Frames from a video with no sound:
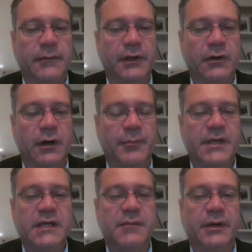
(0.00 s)
you know, our
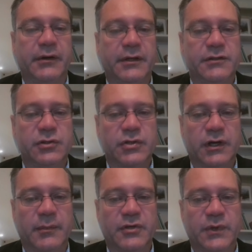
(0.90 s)
peak periods usually are
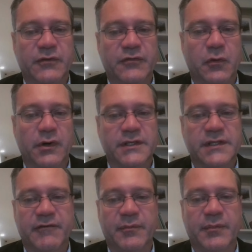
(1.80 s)
between four and
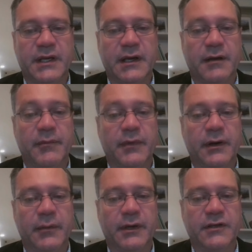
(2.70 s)
seven p.m.
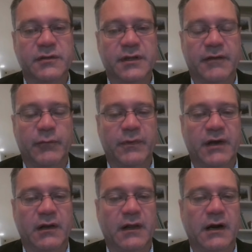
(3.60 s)
Um, because we've got a
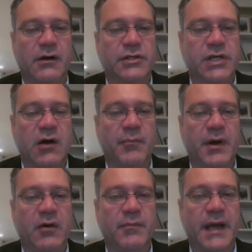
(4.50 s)
large
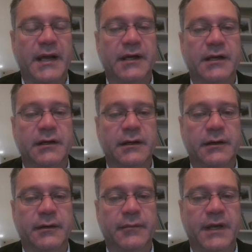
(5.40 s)
outbound bank
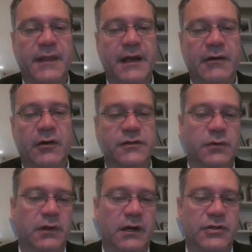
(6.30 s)
um, and then also a
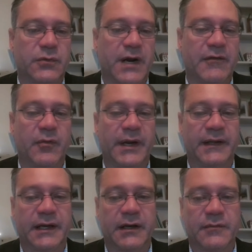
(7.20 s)
large arrival bank
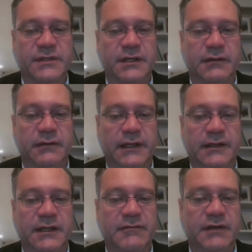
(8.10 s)
that comes in late in the
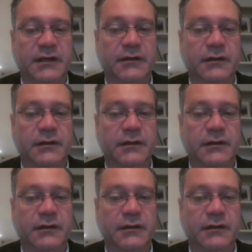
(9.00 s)
evening.